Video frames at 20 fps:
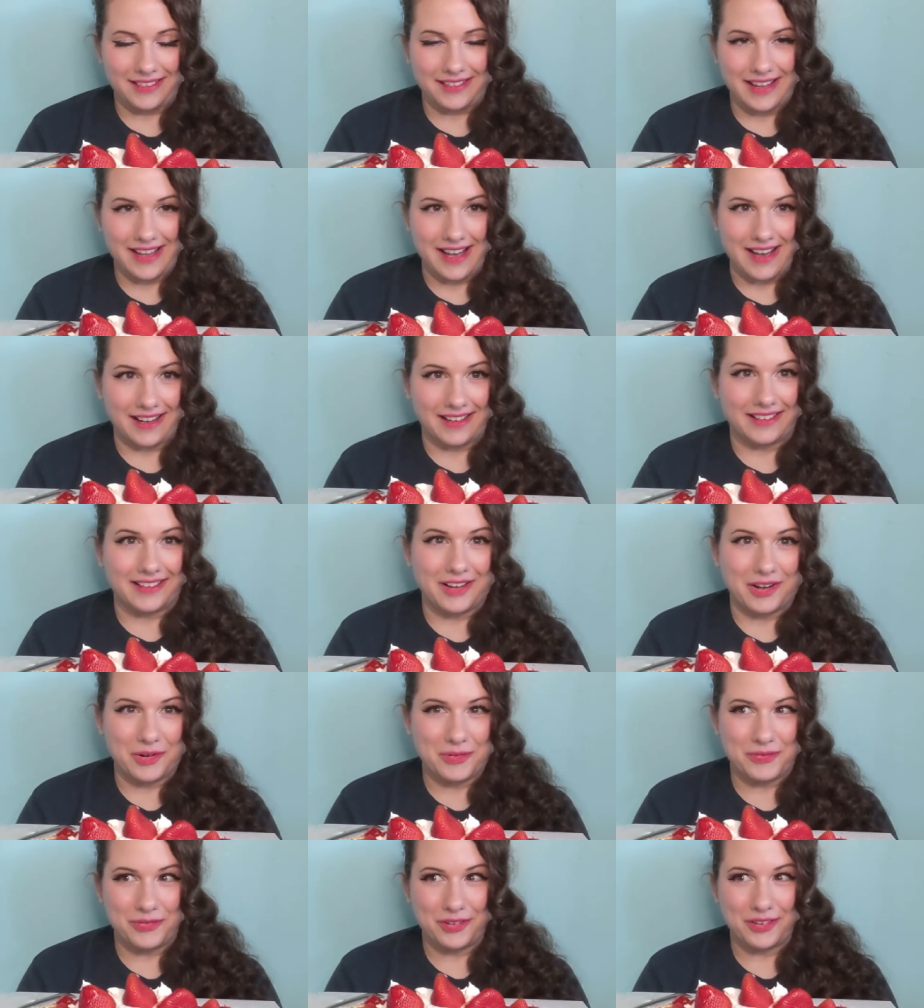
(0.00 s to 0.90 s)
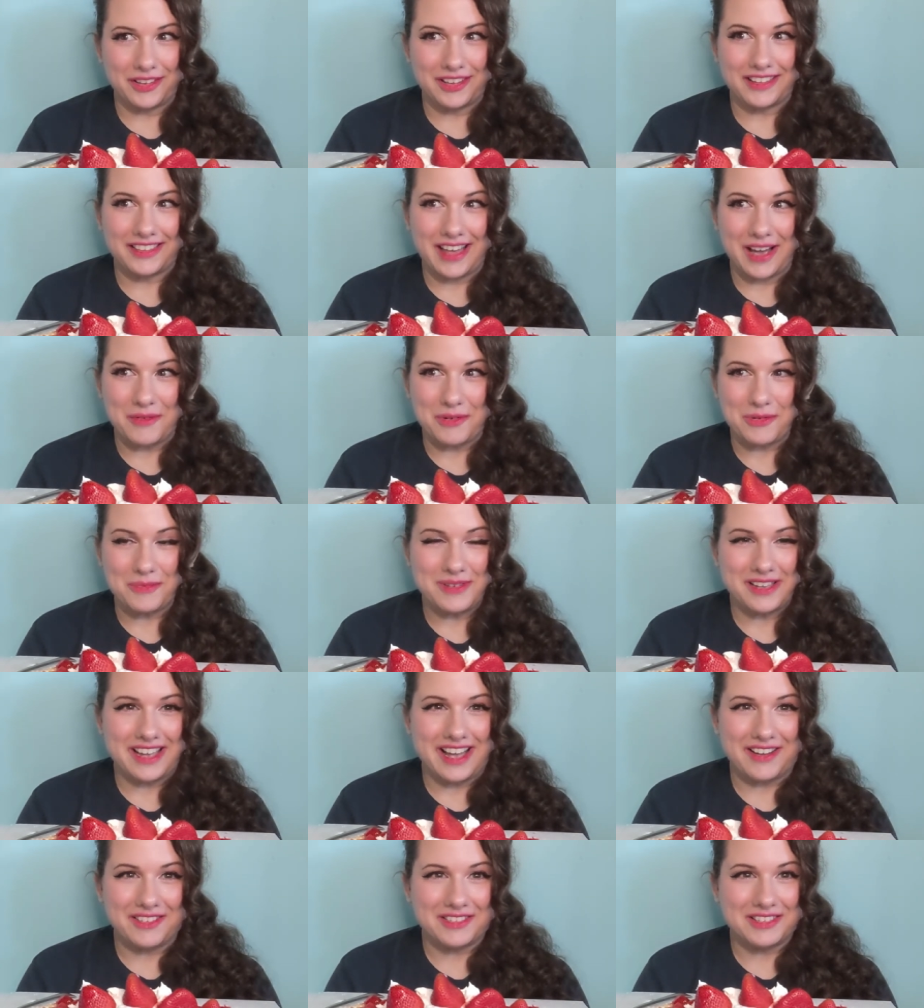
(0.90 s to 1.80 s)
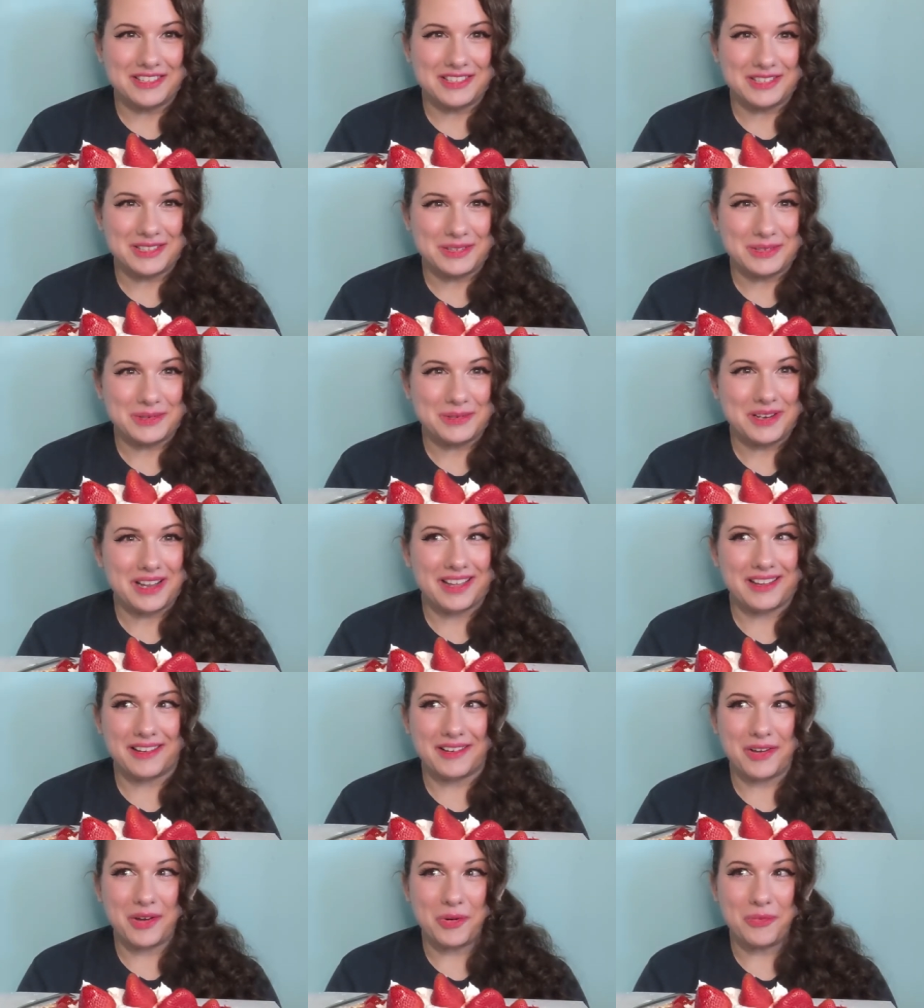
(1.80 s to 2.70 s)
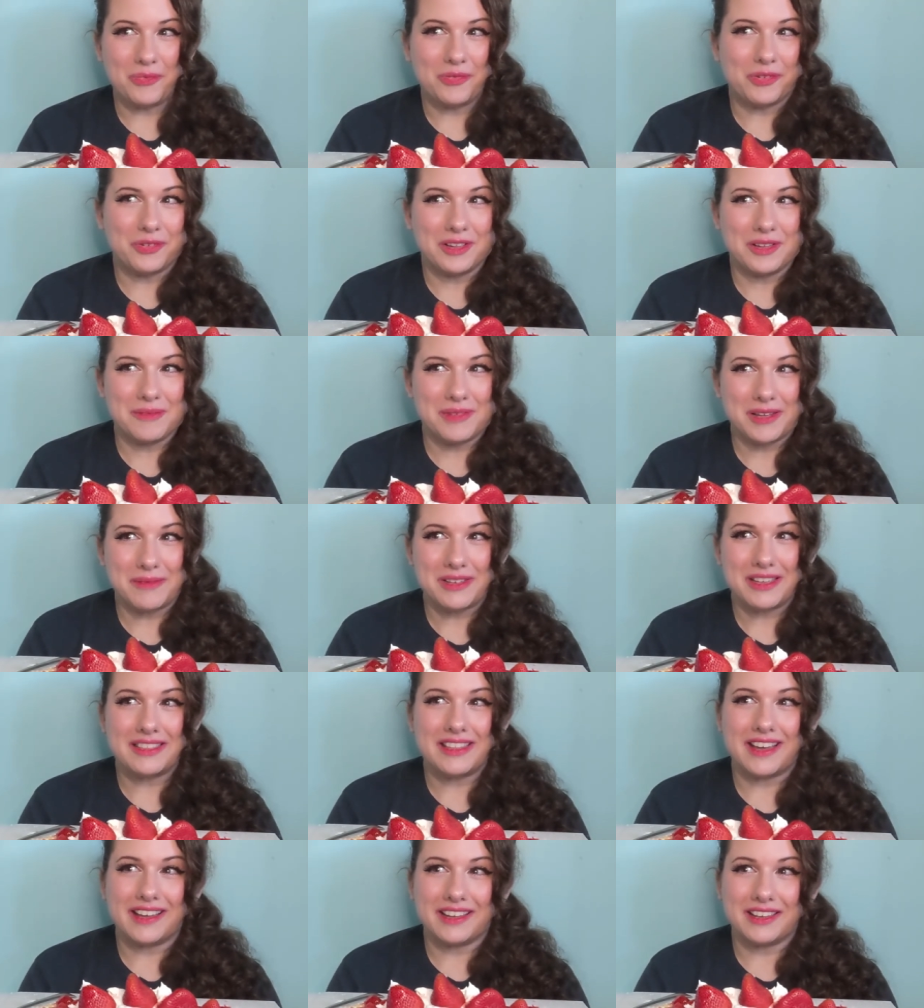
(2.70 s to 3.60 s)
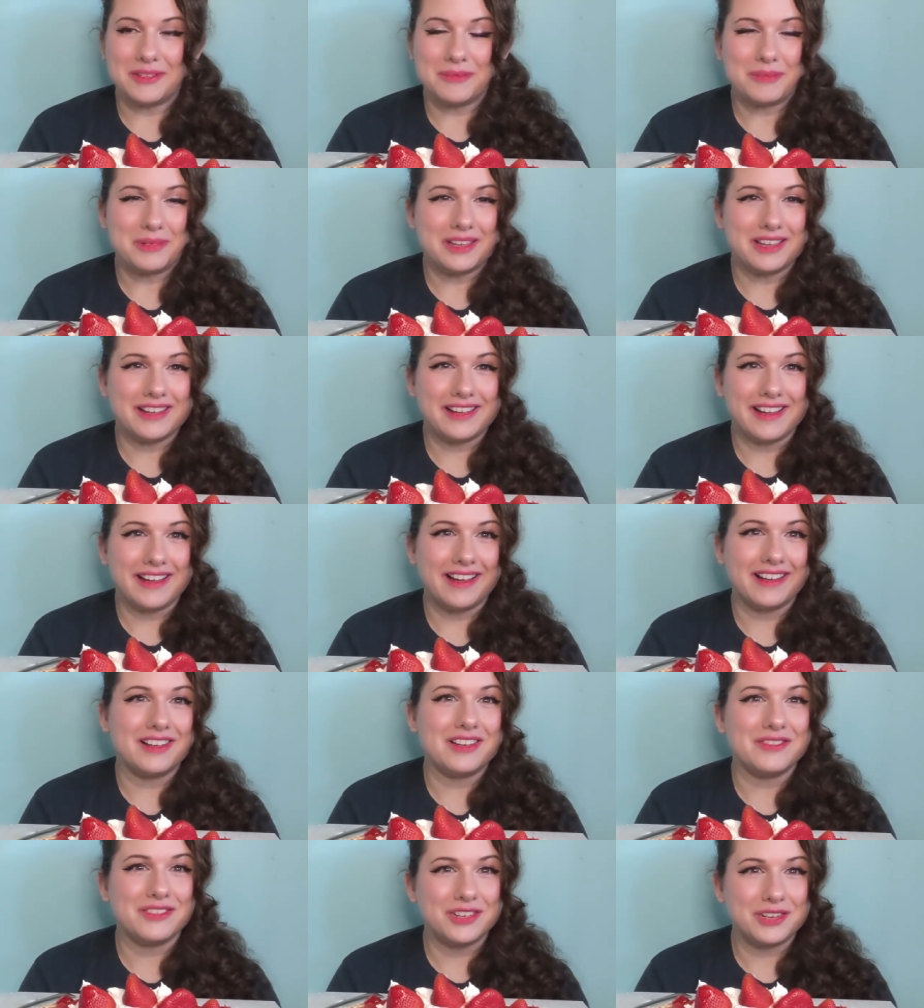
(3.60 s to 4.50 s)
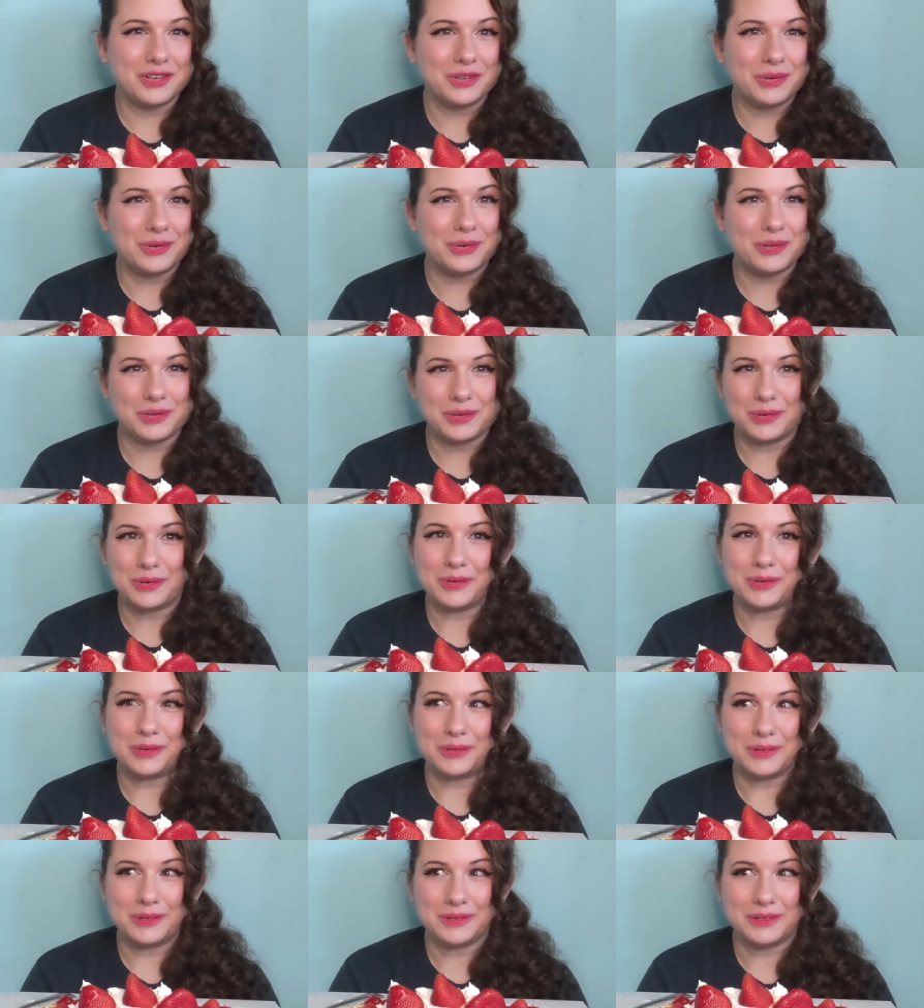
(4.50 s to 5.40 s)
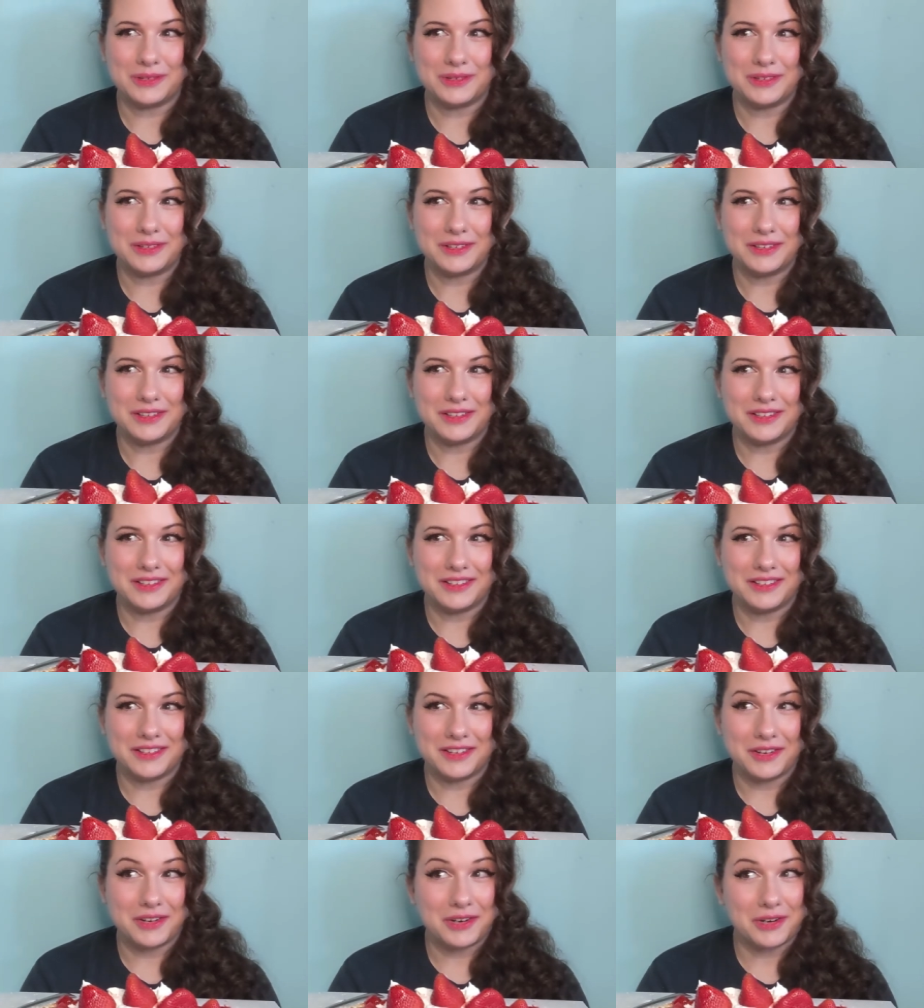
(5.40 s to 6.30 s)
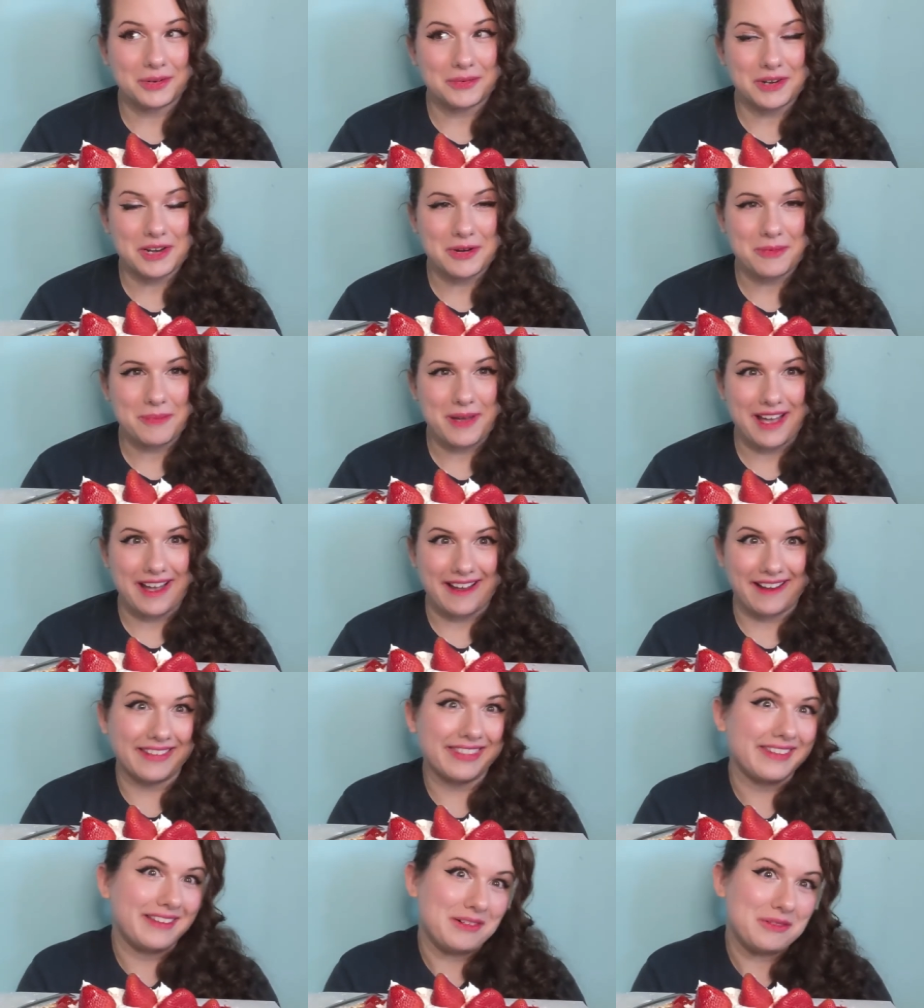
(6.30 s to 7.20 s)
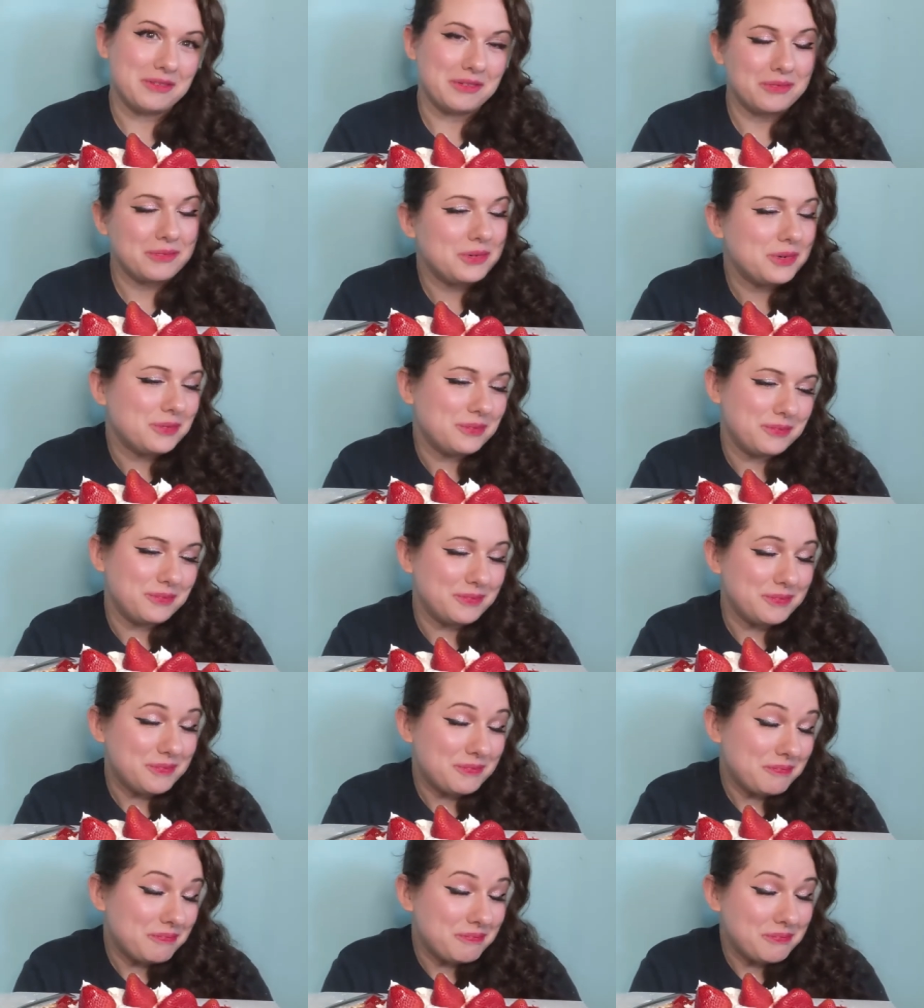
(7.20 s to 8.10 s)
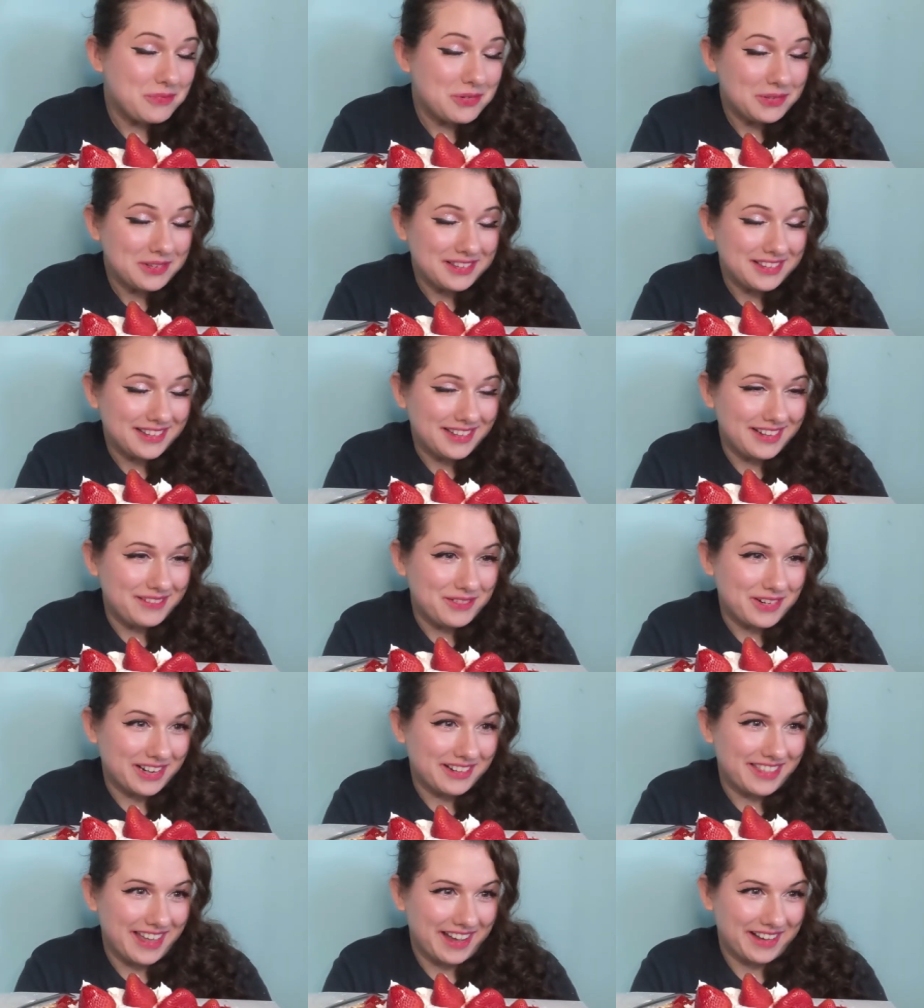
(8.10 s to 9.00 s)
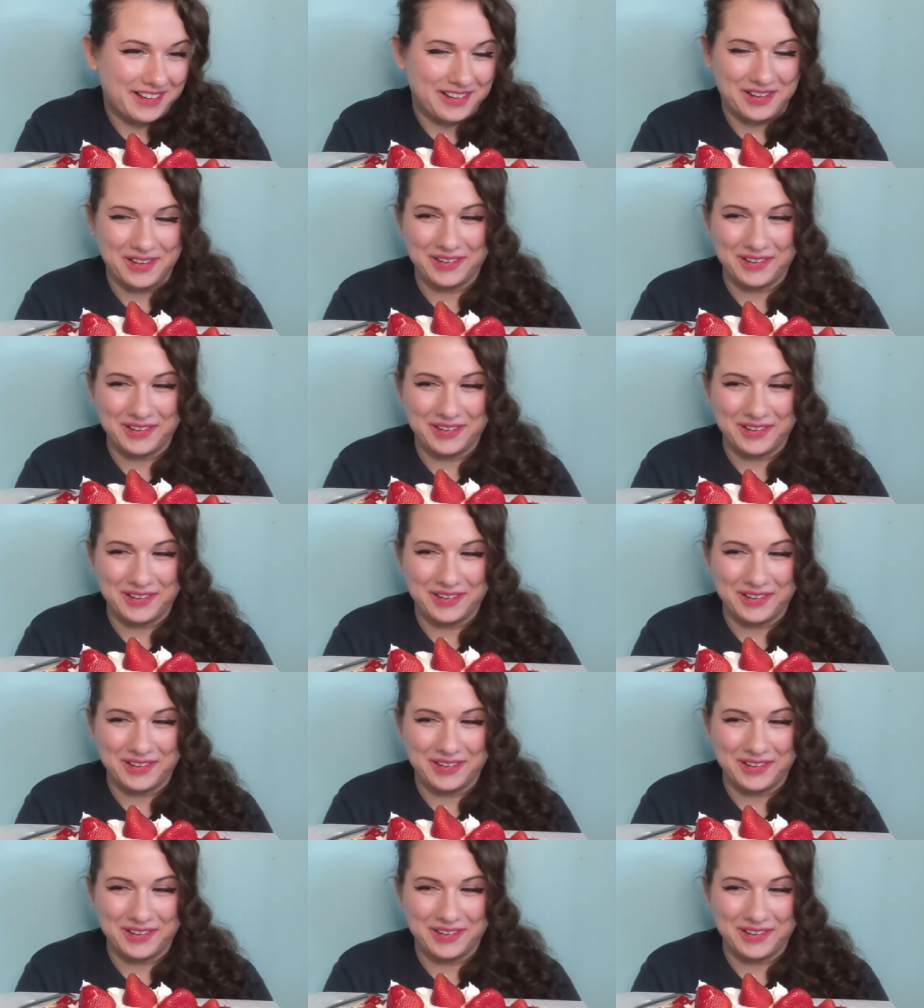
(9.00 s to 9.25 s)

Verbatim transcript: yeah, hopefully that will be out soon and hopefully maybe that can be kind of a new little career path. I don't we'll we'll see where that